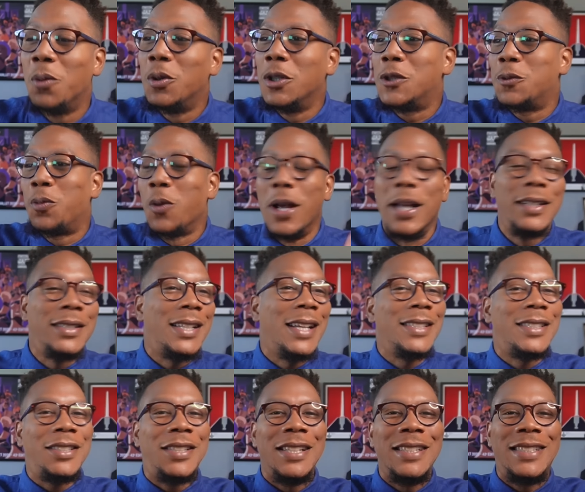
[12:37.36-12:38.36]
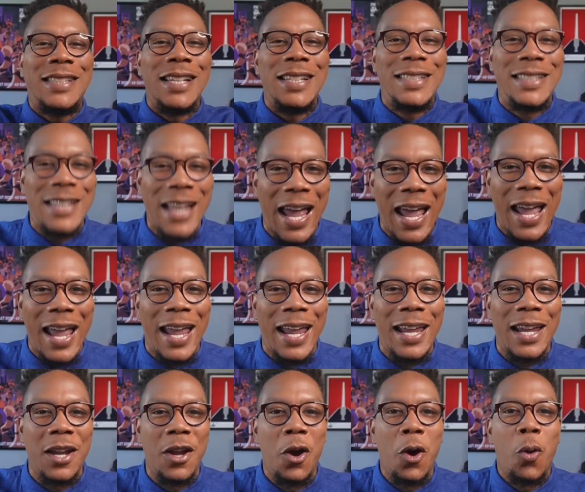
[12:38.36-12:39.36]
Which brings us to
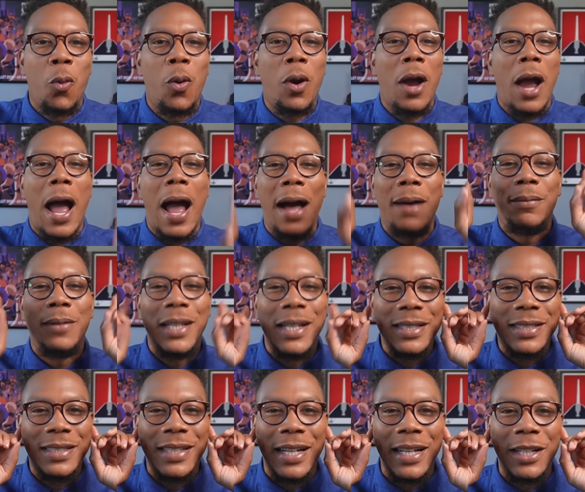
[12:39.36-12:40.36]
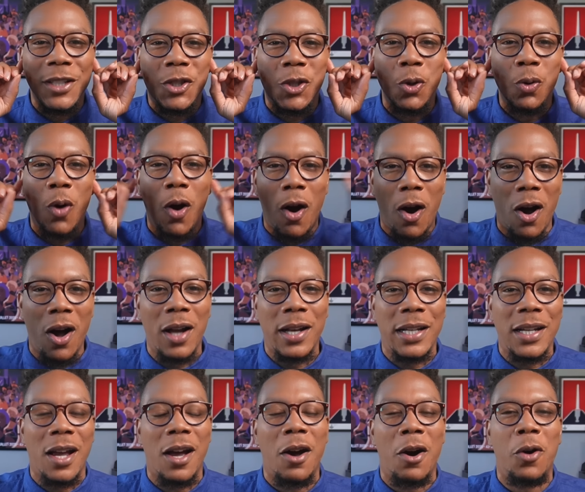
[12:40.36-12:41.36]
today where I'm listening to
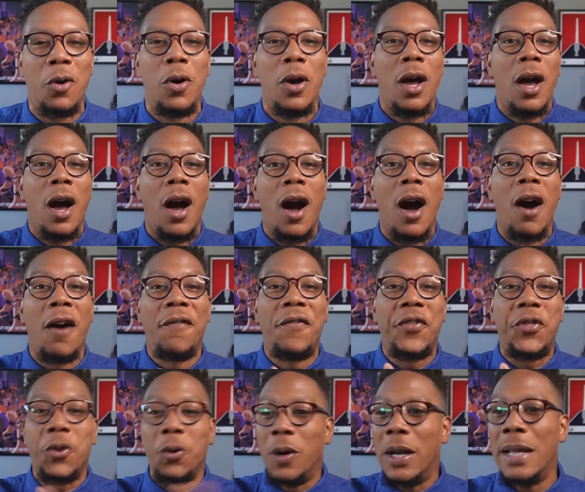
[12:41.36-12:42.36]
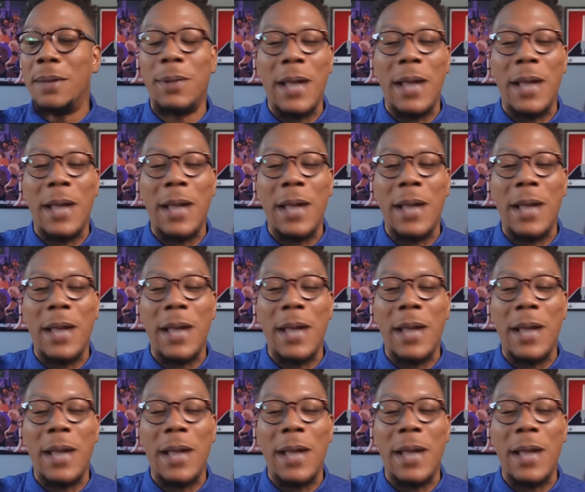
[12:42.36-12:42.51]
audio of three